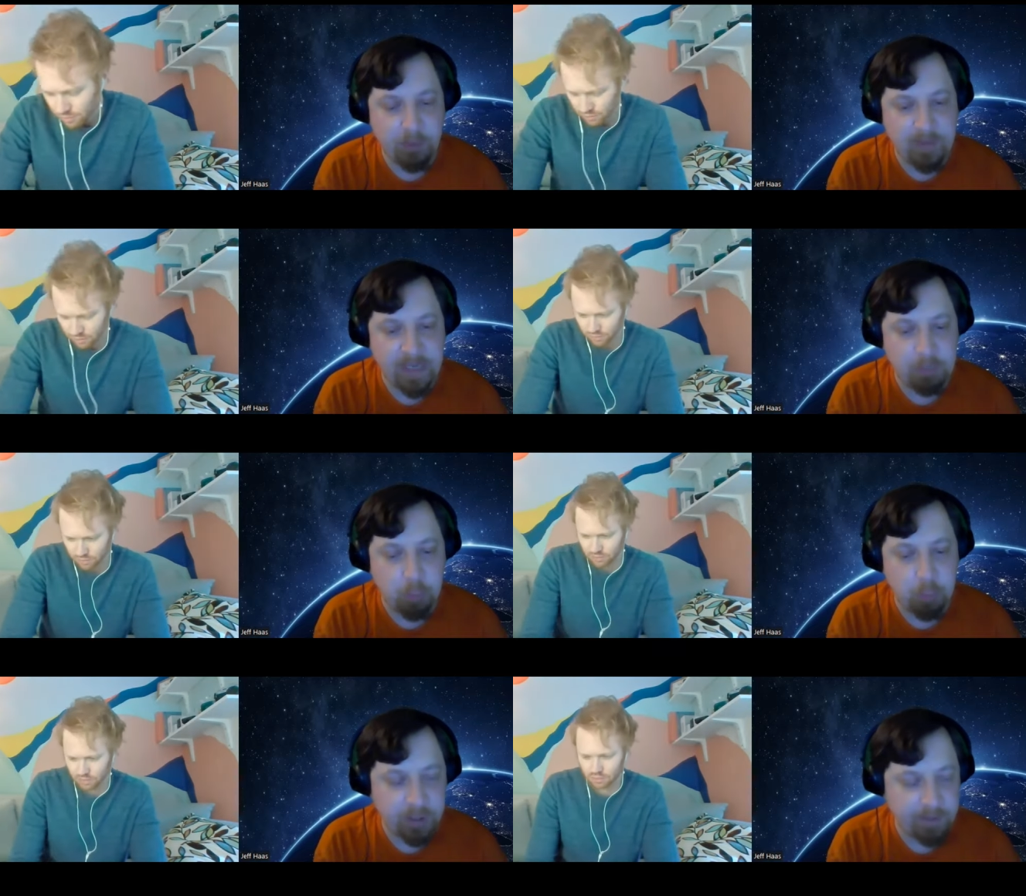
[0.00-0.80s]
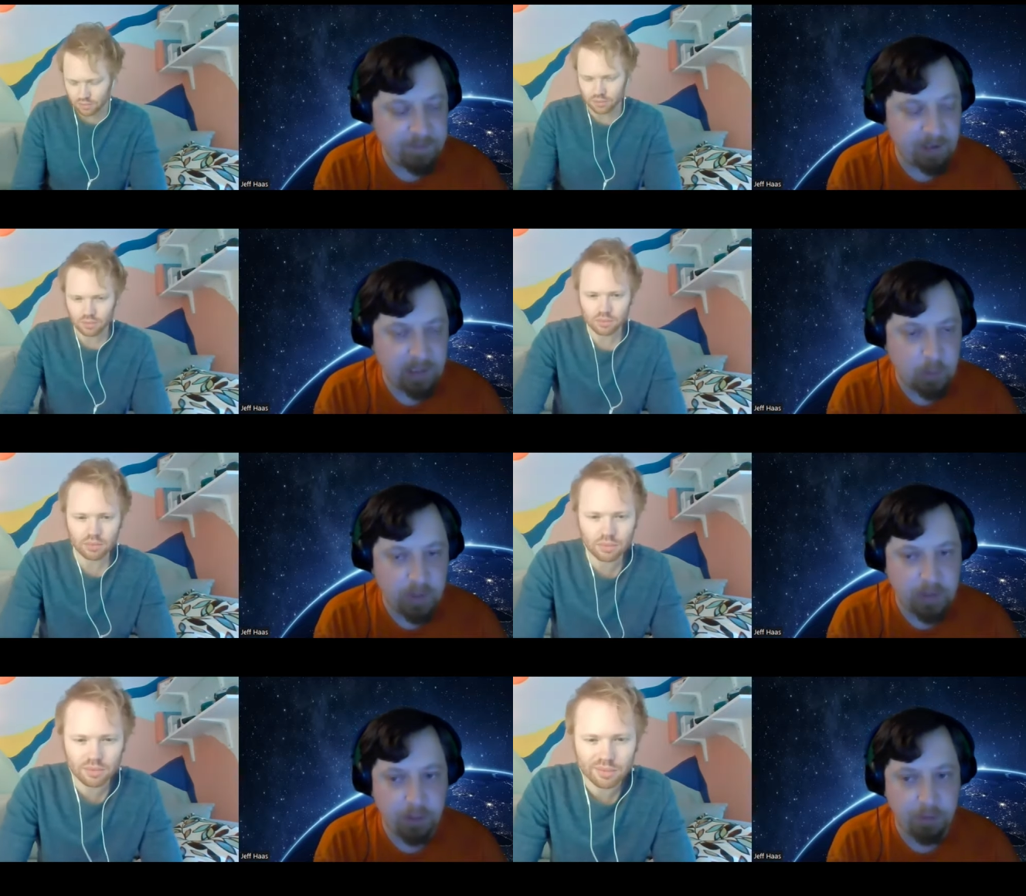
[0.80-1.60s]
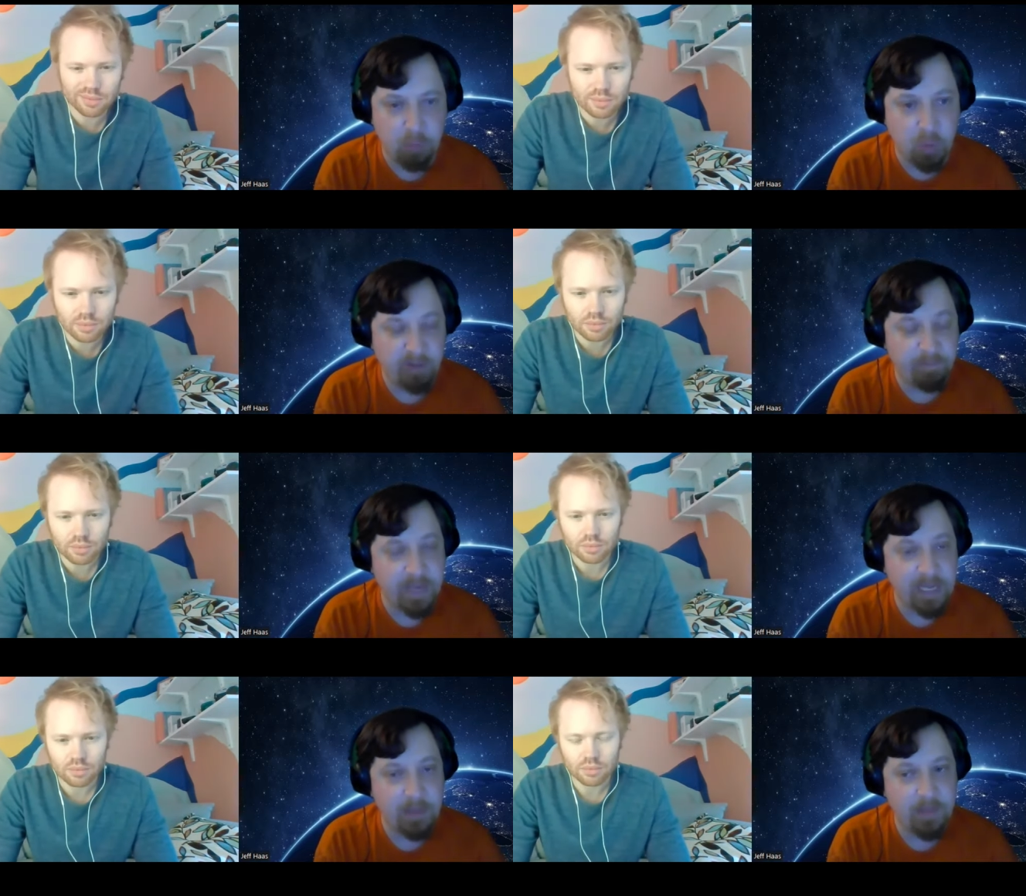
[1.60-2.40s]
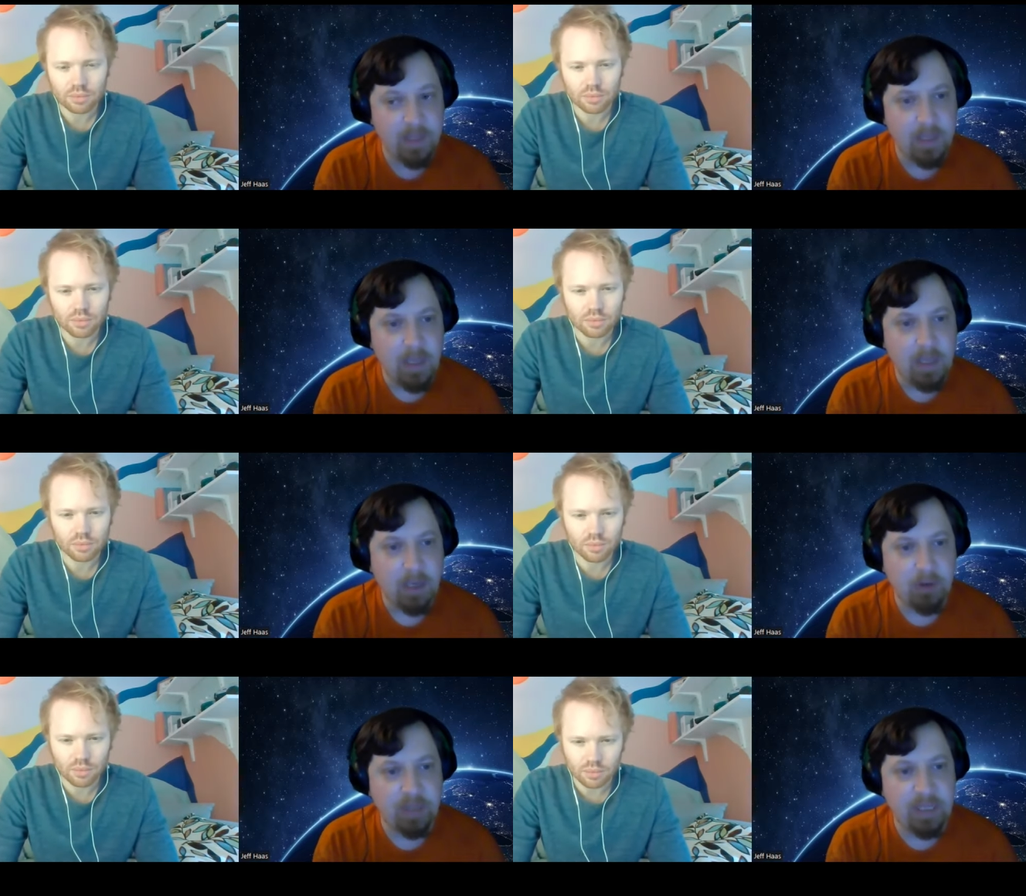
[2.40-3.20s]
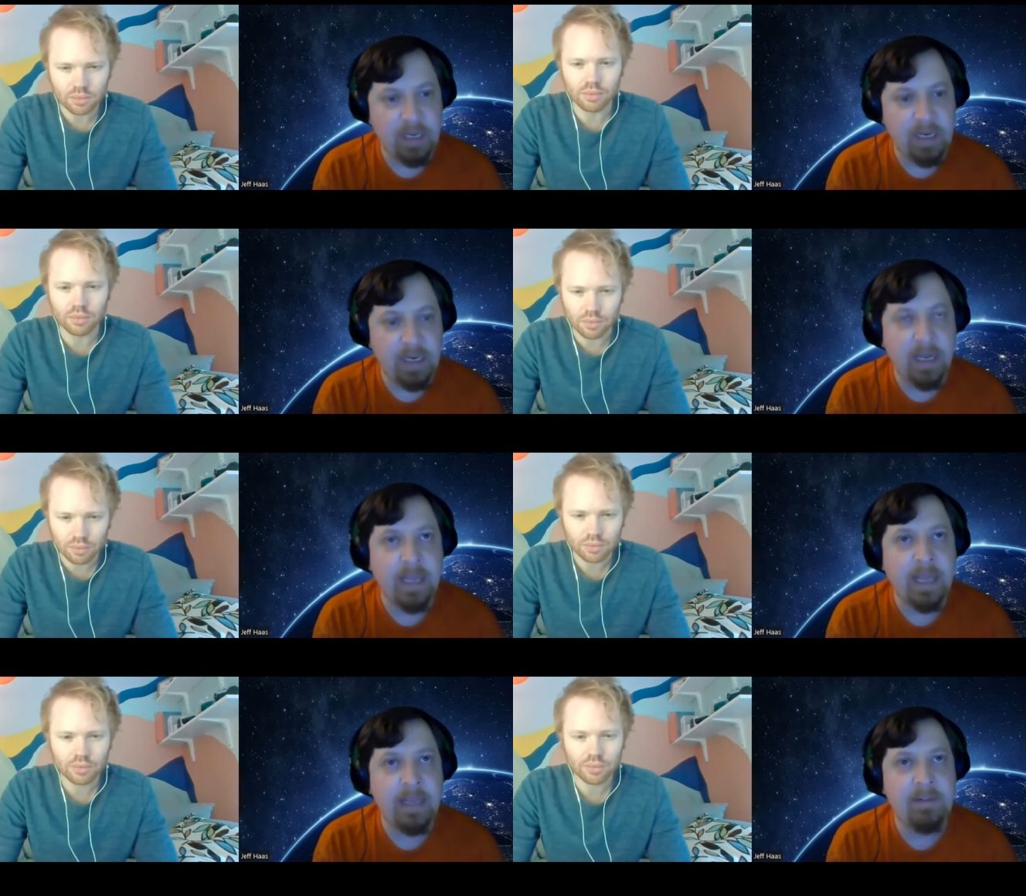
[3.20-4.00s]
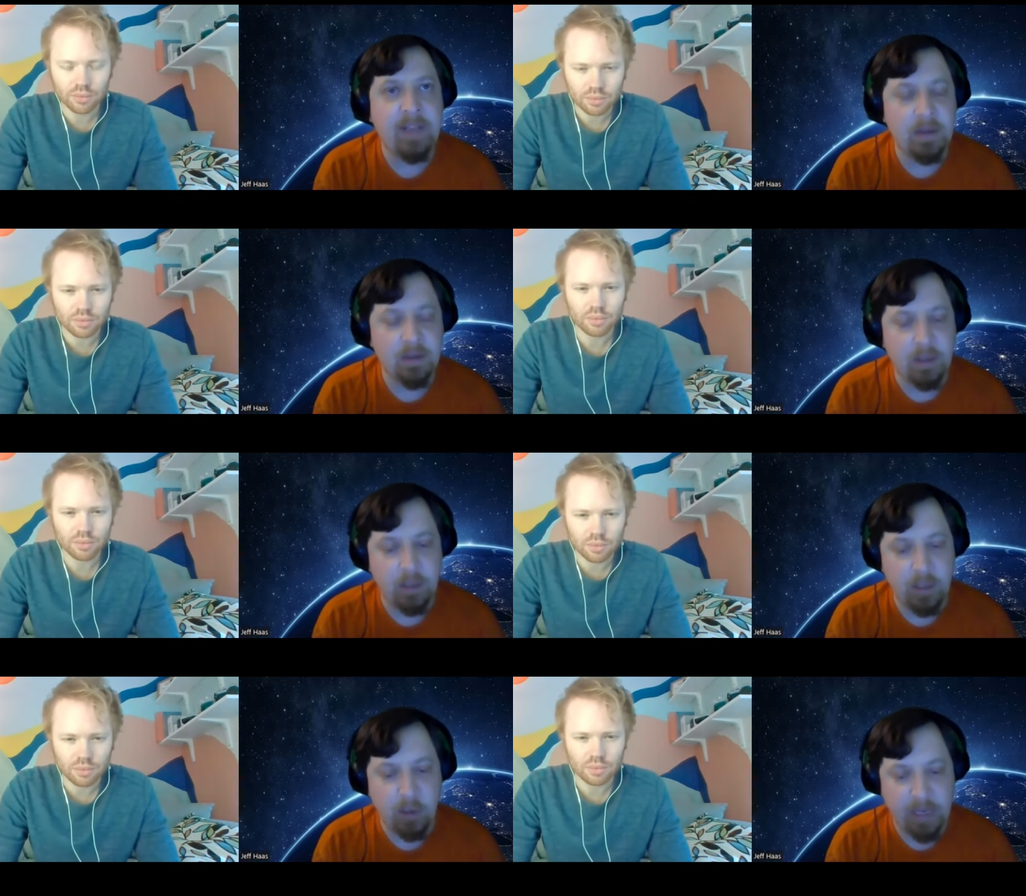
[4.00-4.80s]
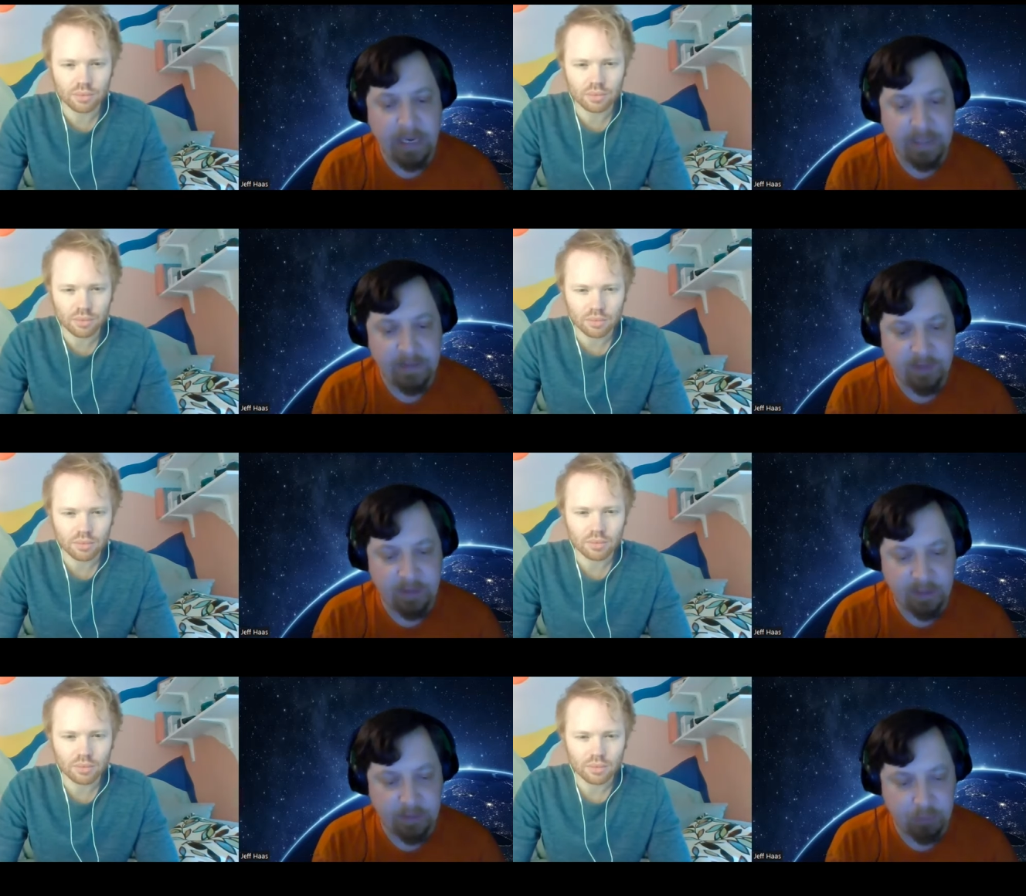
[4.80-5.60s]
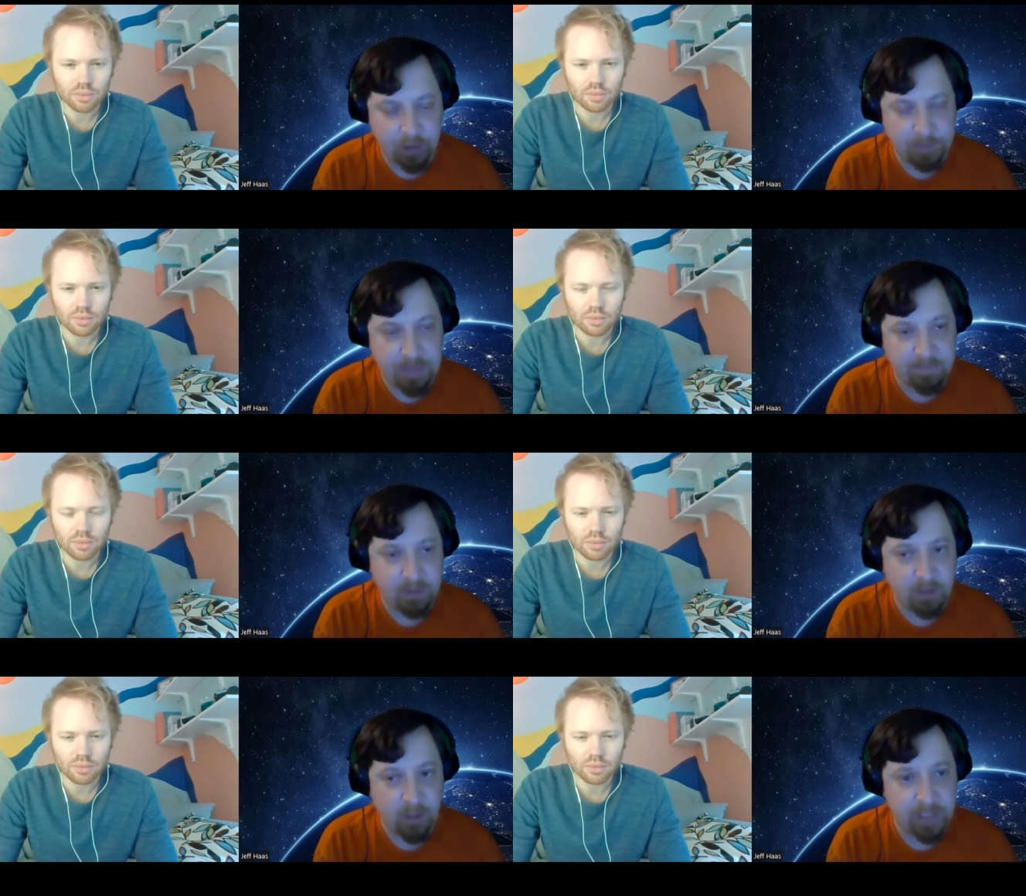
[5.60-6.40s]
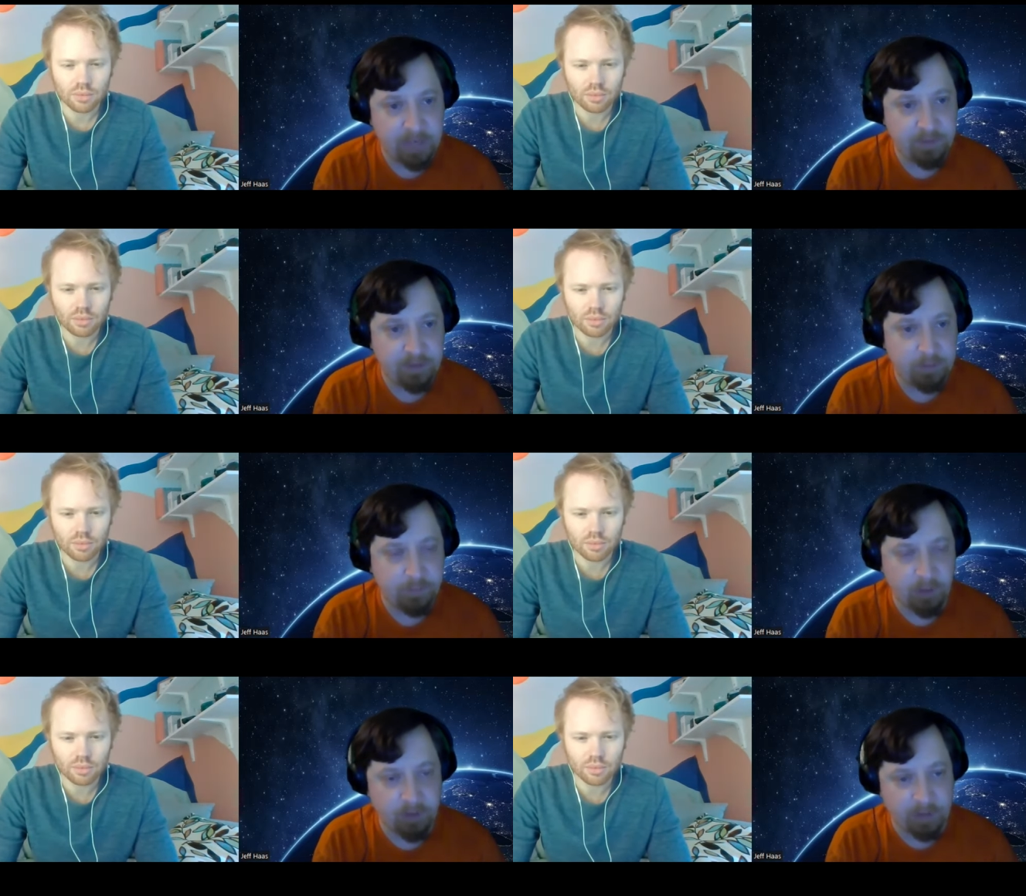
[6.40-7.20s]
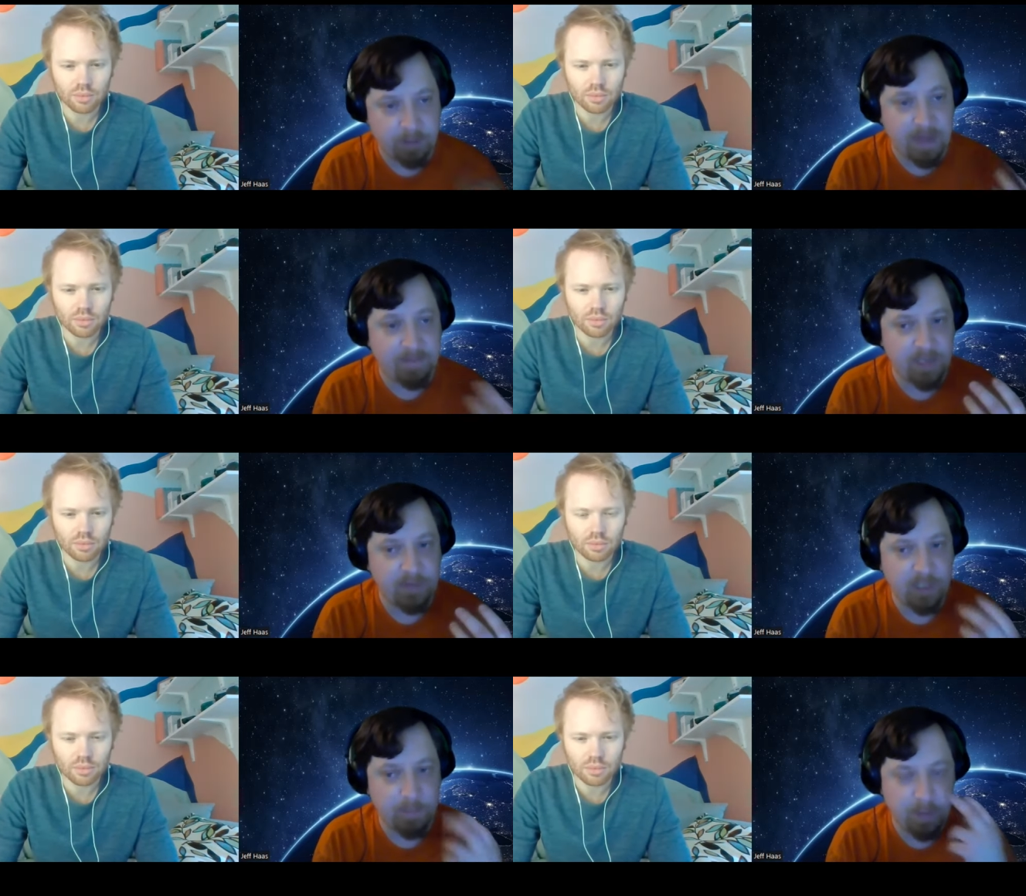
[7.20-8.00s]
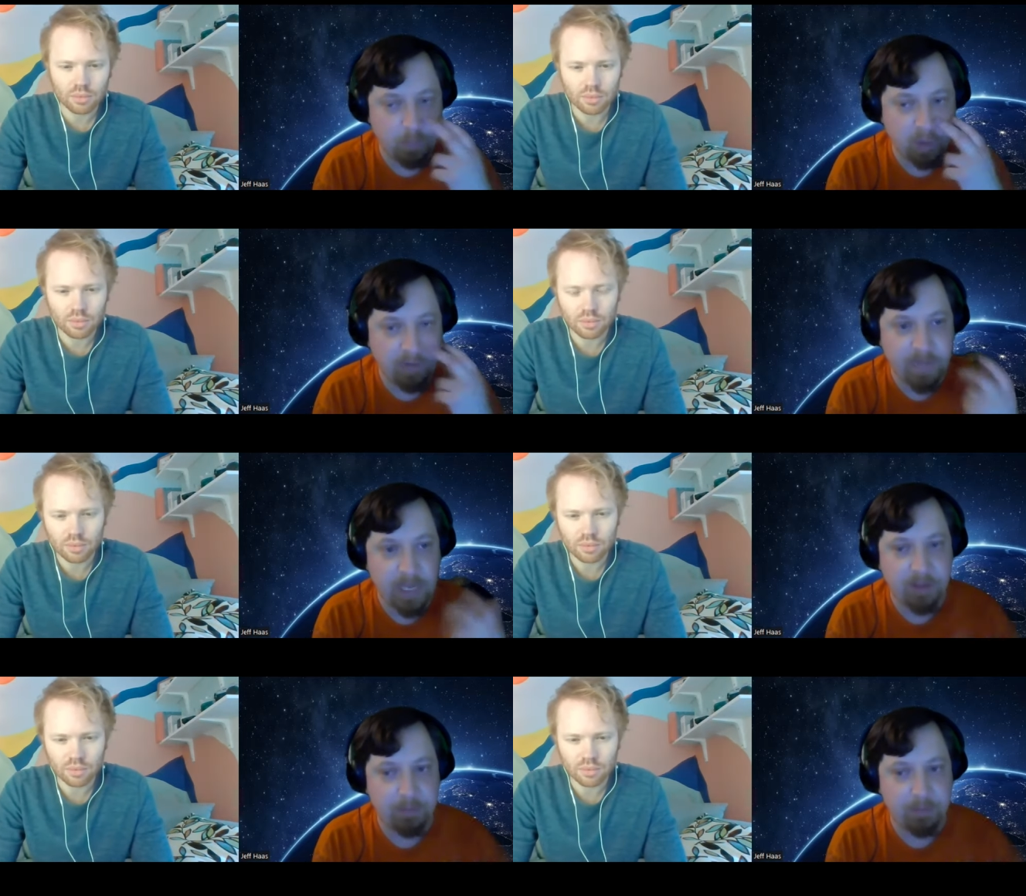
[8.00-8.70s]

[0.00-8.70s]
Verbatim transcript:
Speaker 1: too is that it's working very quickly through word of mouth because it, mm-hmm. it, it it's not you know, I didn't see it like streamed heavily on Netflix as far as like them advertising it, but word of mouth